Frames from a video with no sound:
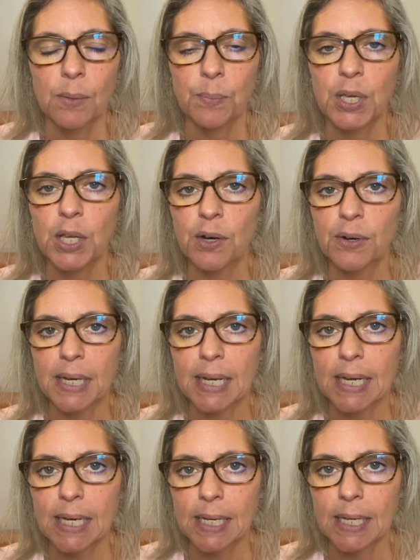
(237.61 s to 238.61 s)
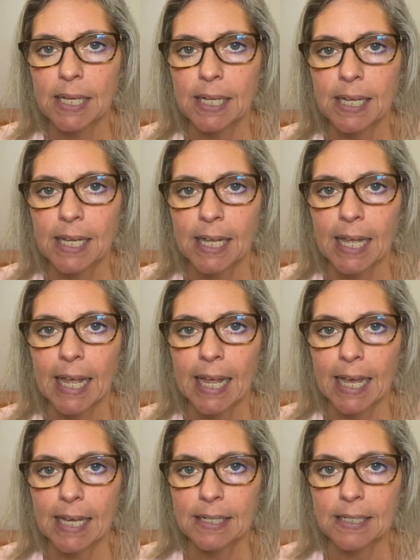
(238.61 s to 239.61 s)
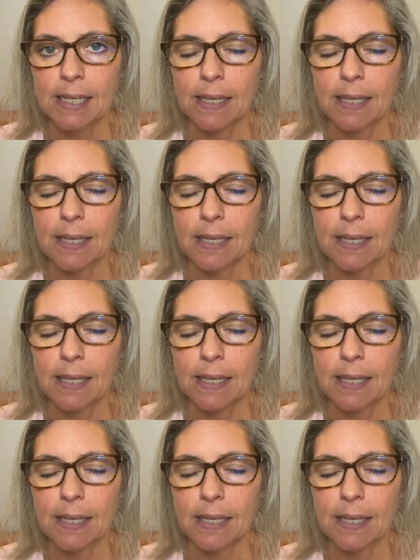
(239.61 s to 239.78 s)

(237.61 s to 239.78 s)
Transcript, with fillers: purity and